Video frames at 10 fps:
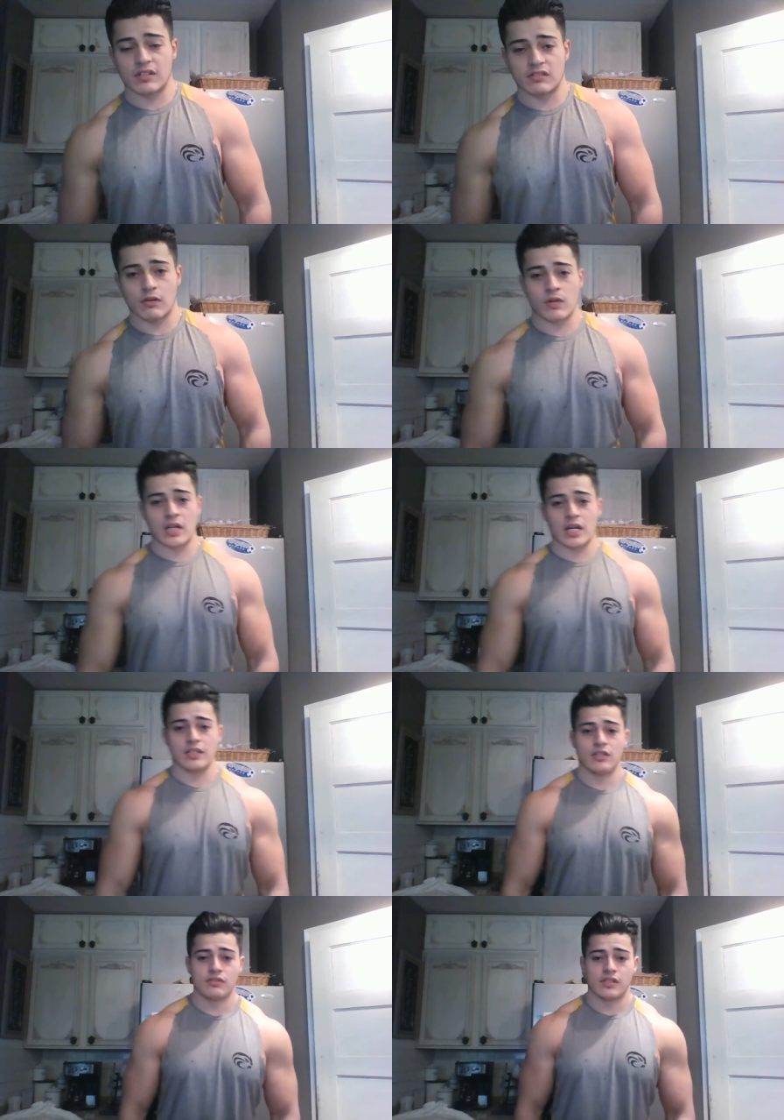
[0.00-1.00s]
So when I
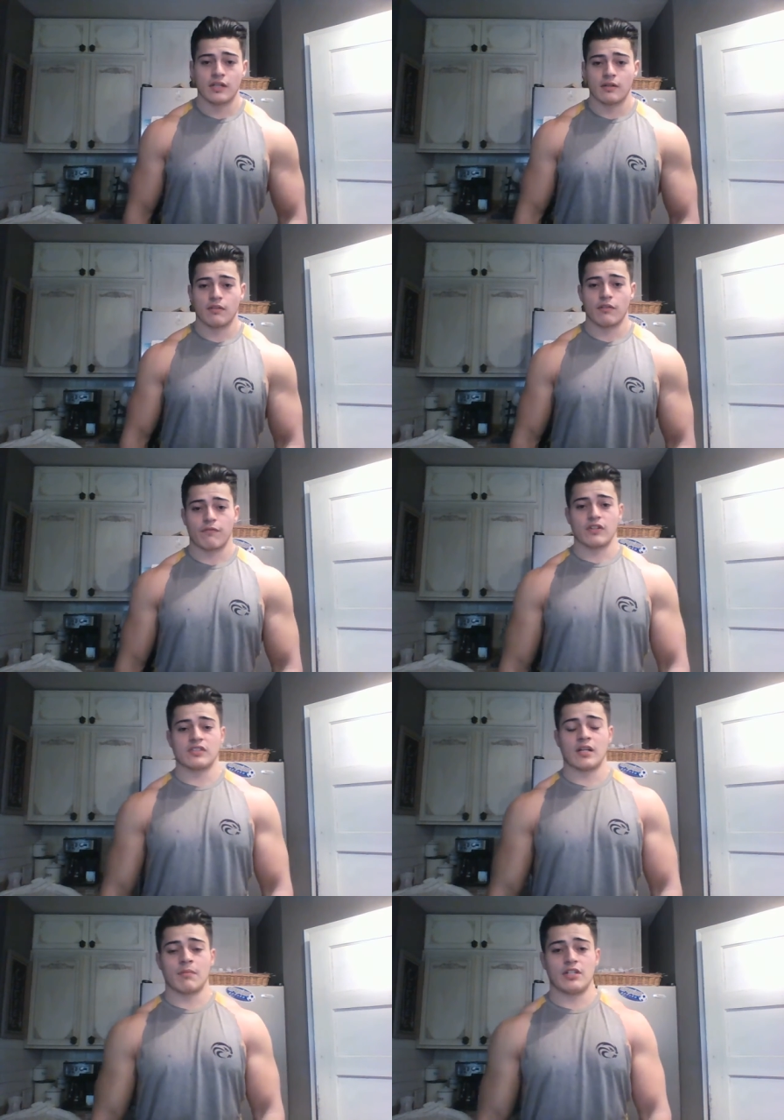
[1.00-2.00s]
use it, the
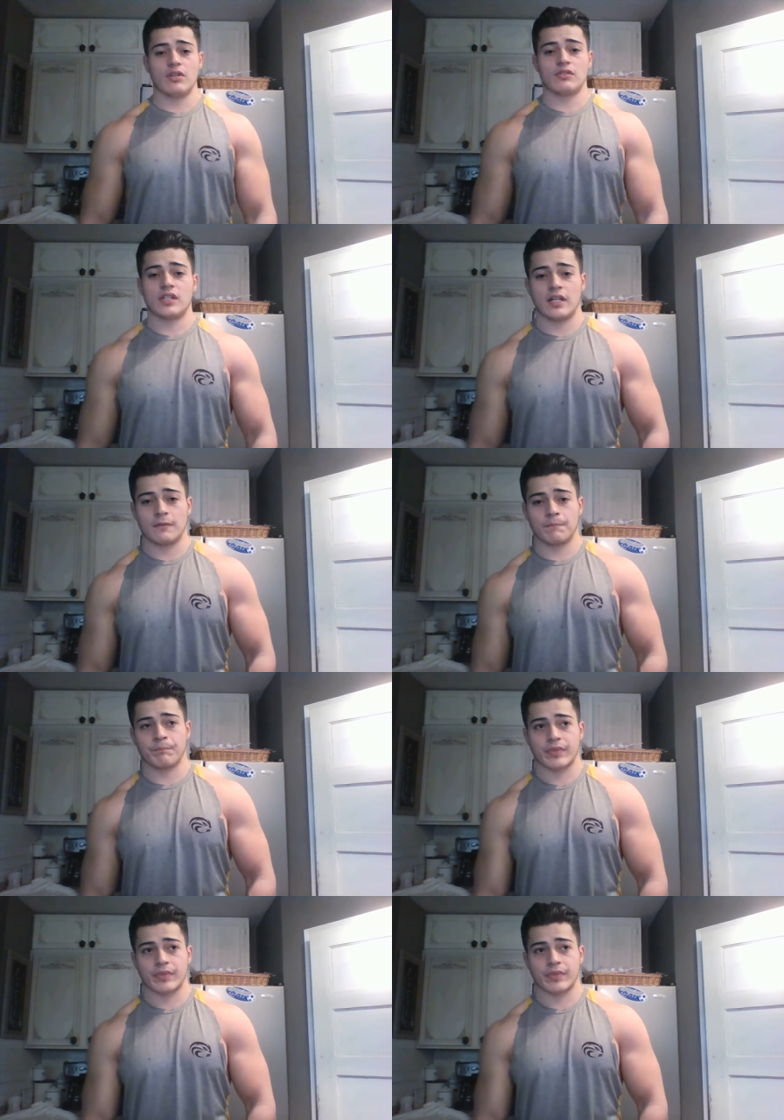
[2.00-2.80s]
first time I use it,